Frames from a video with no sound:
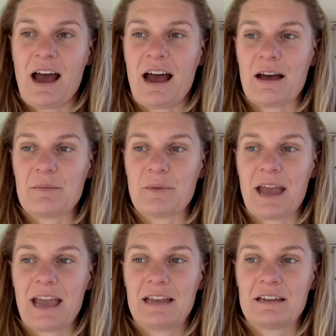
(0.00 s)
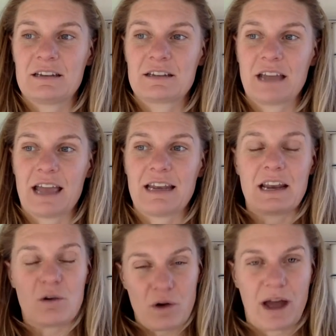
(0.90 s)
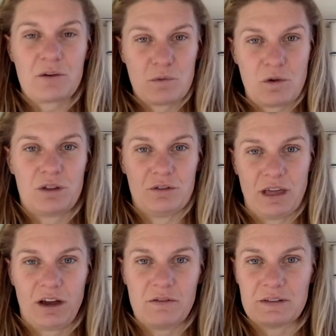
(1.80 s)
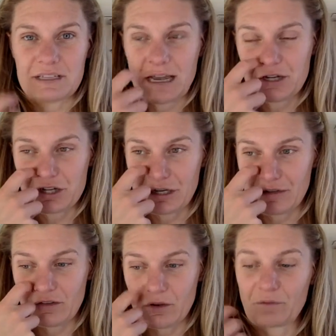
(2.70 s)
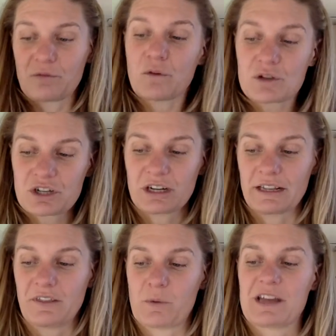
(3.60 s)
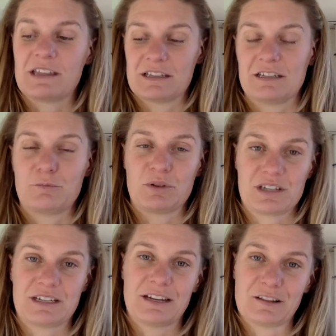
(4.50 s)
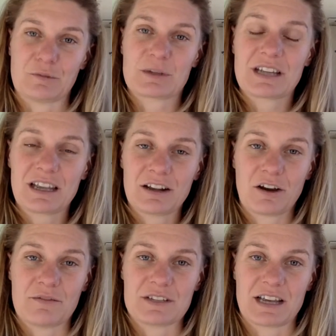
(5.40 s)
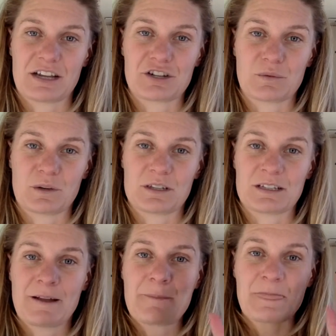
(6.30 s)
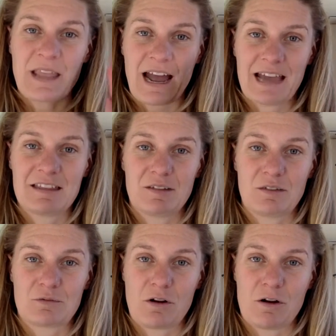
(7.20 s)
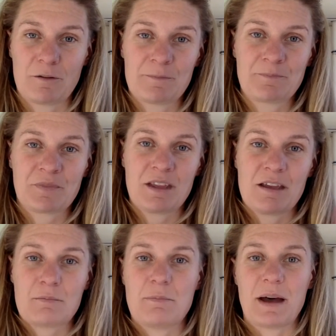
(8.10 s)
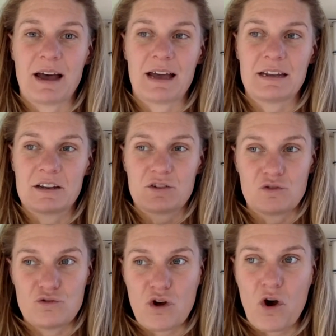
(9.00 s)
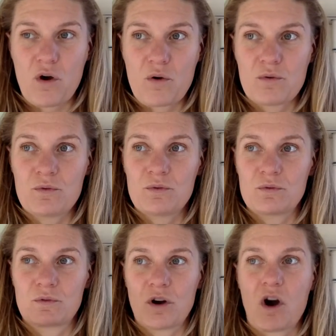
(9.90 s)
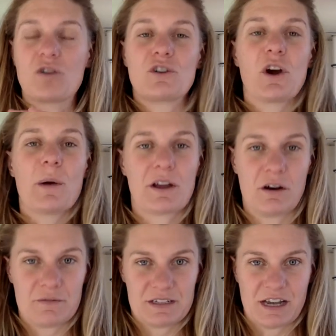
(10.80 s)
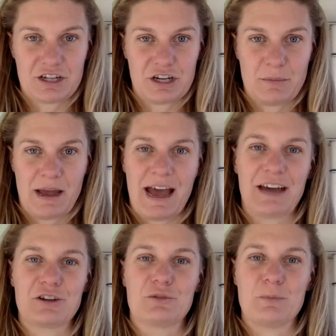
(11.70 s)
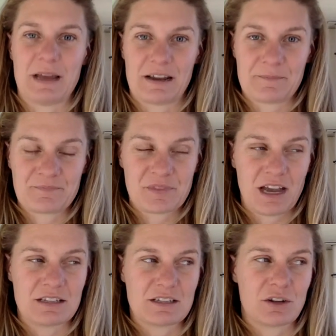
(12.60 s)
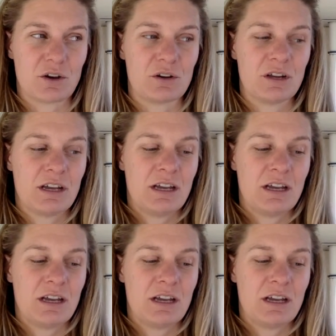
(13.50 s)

and how do we work through that conversation? And so unfortunately, the way that this had presented in this particular conversation was, hey, this is wrong, but no ongoing conversation about how to do better. And so